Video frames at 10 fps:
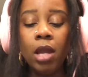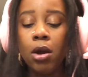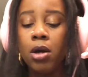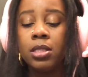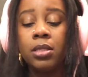
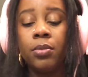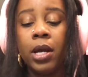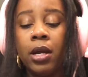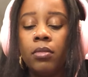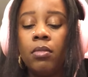gone
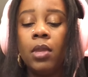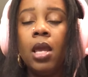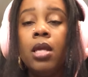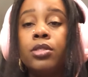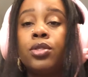somewhere.
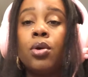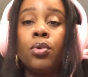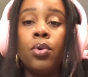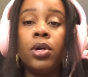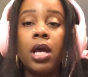So
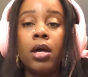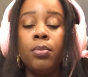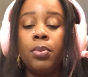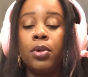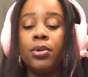
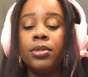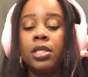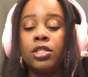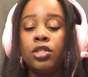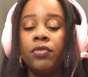Cordell pulls
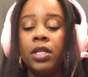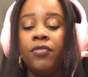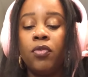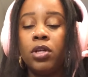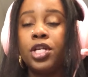Serena
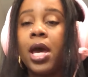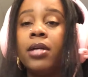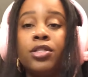for a chat.